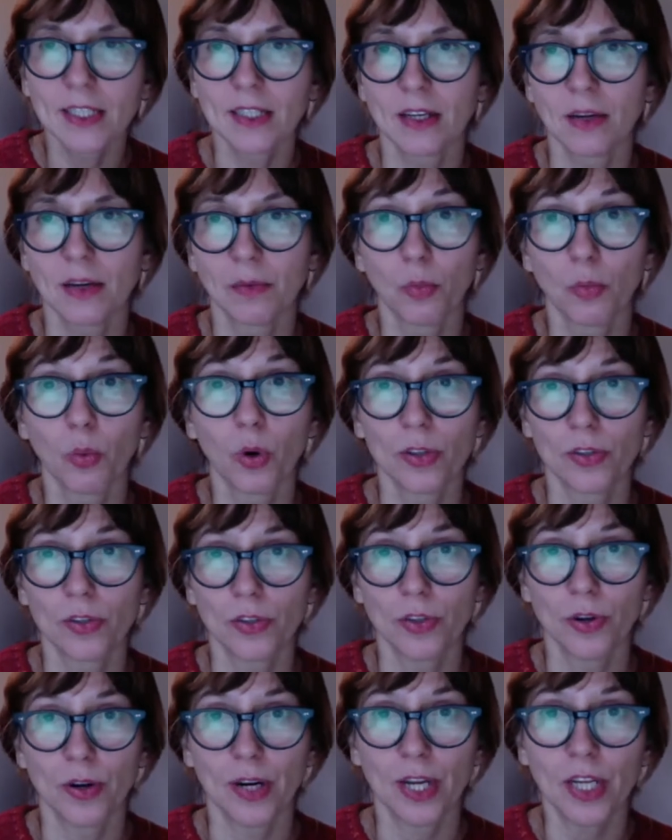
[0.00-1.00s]
and what
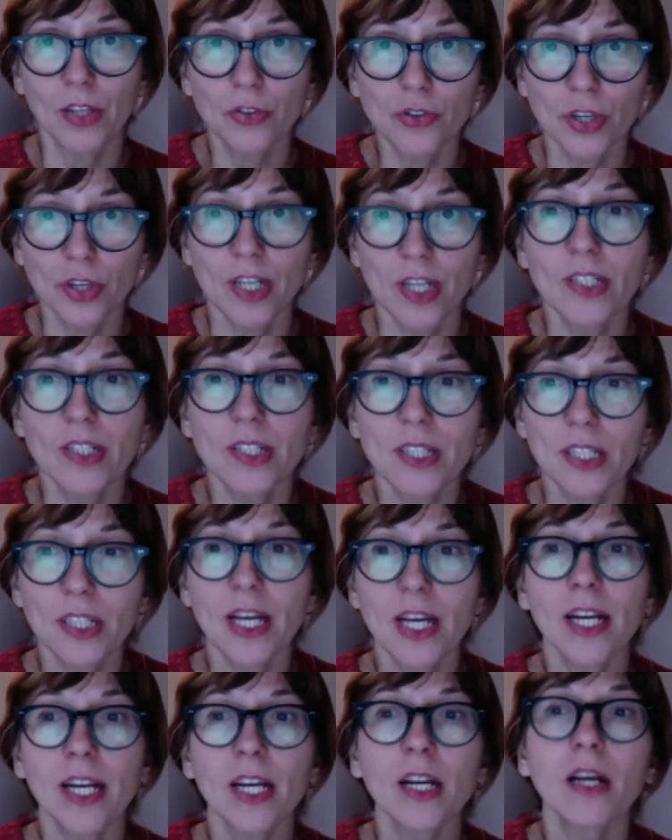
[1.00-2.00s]
you're interested
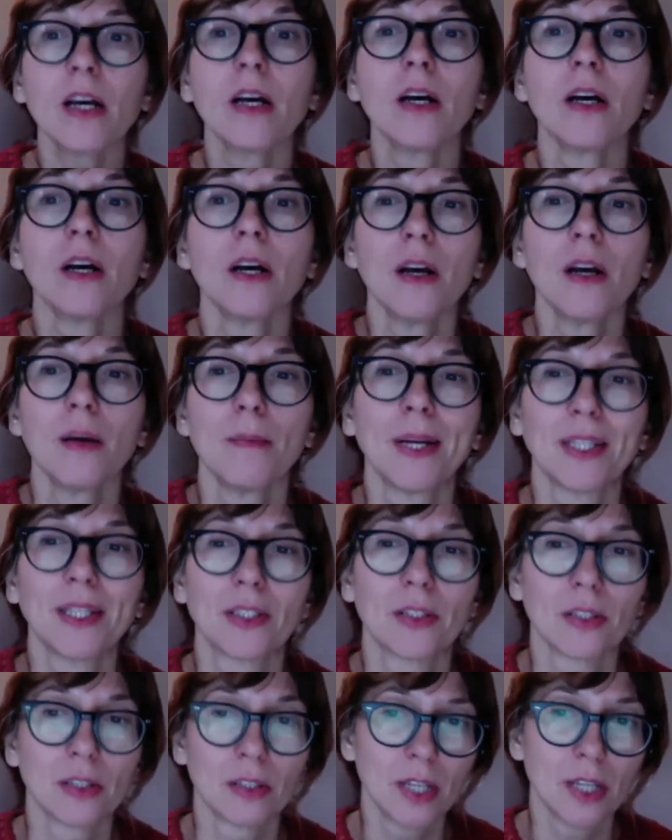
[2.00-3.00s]
in, but
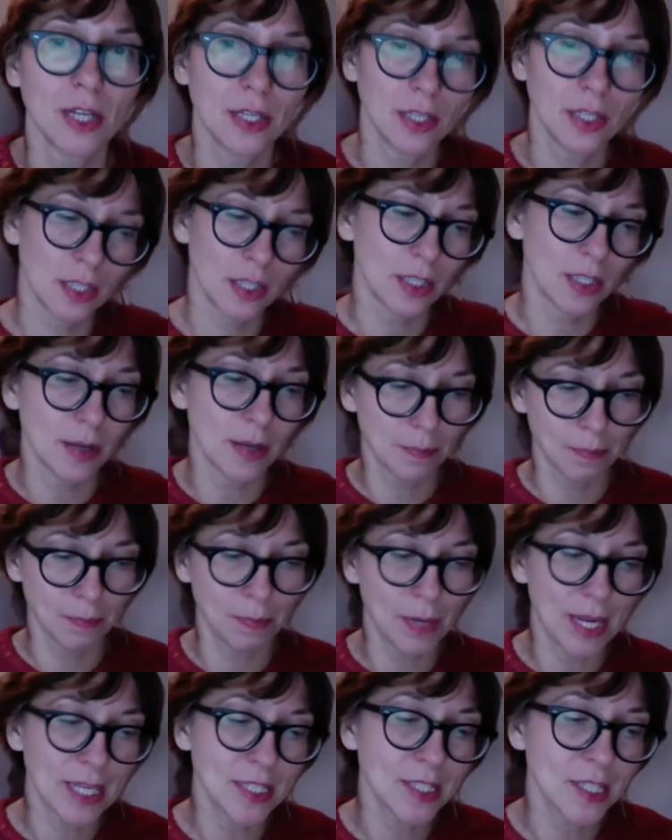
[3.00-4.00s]
the
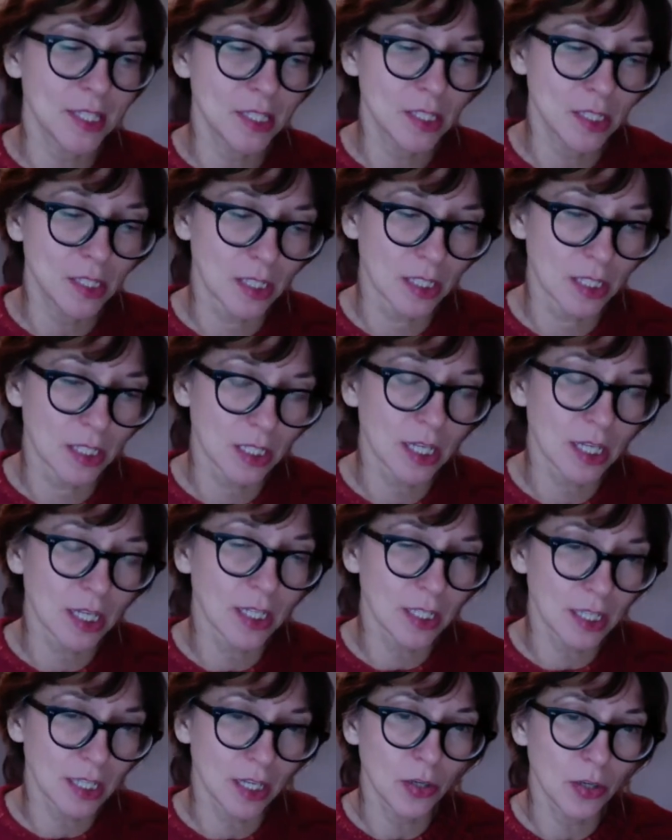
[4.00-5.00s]
places,
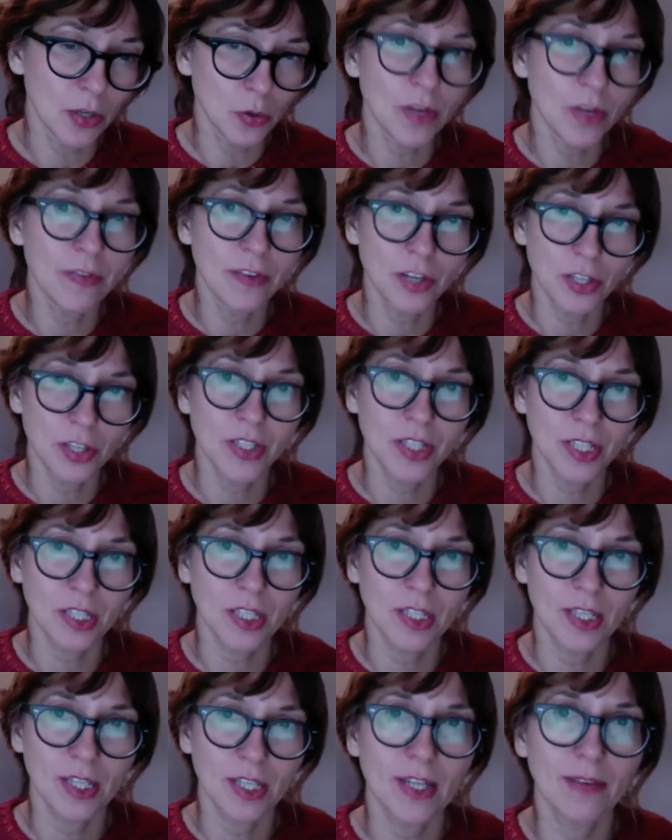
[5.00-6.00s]
the university
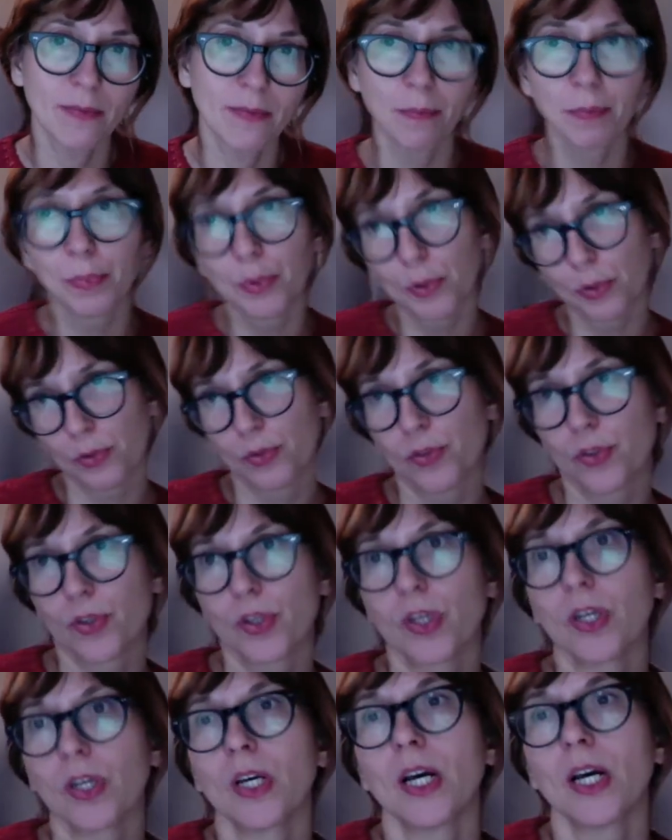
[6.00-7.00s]
that have put
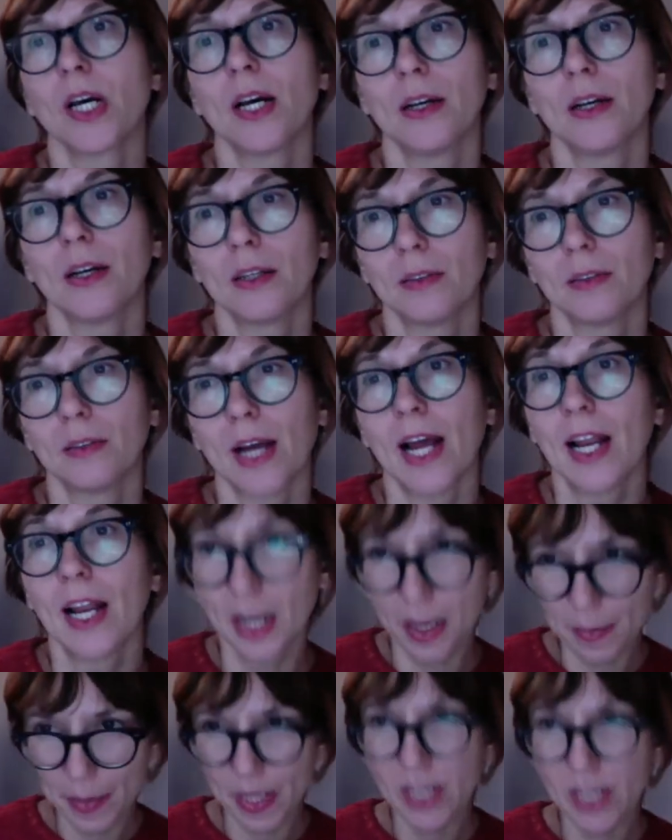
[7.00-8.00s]
a
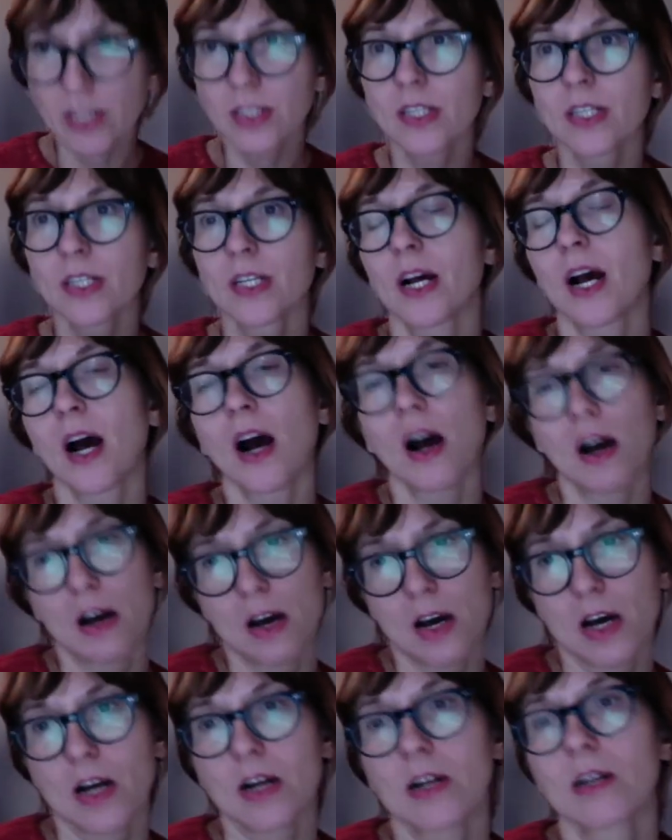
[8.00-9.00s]
limit
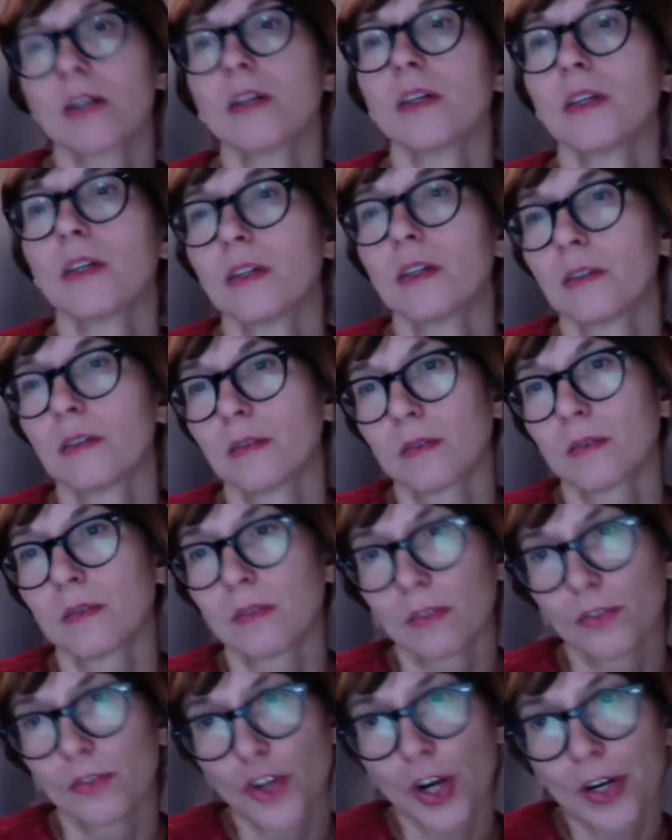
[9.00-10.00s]
are
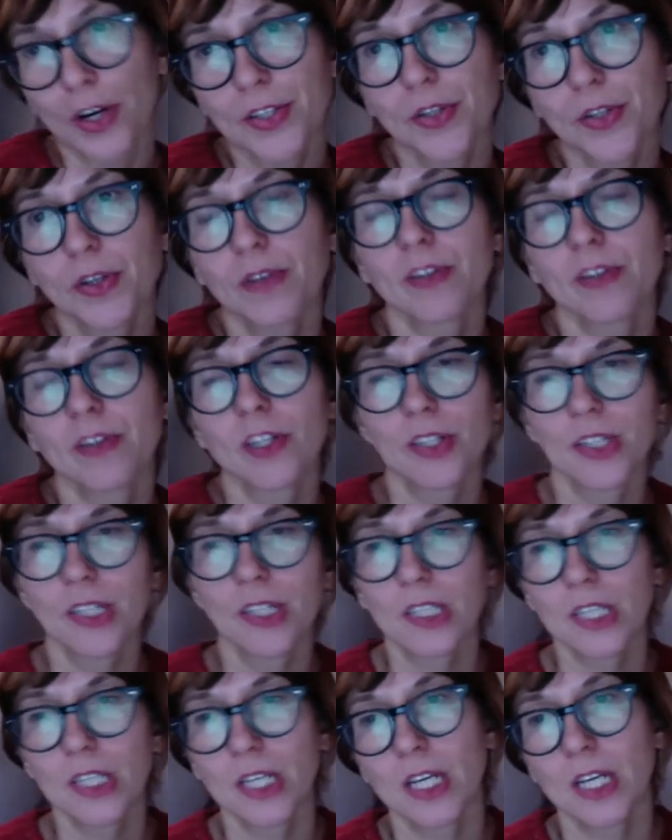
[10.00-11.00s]
Charles
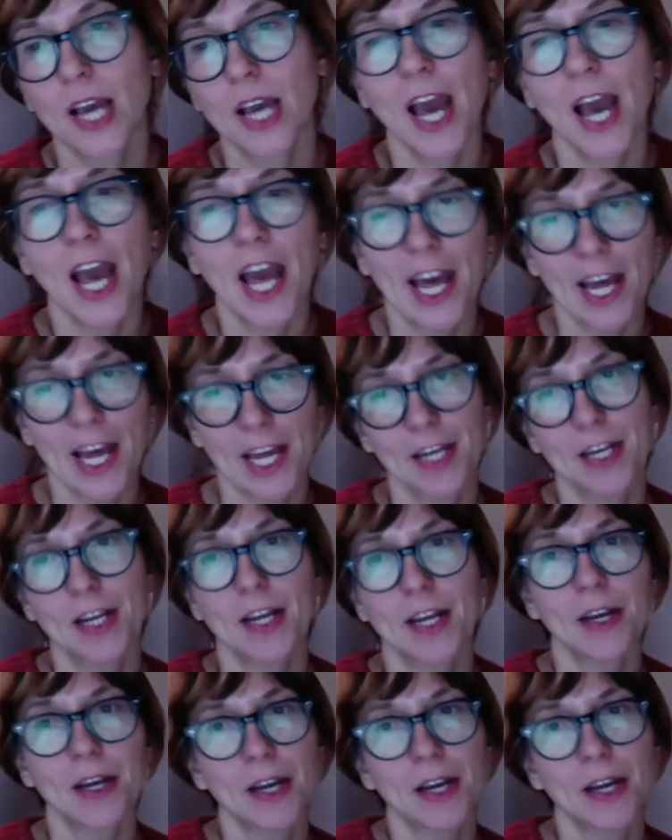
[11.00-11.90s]
University and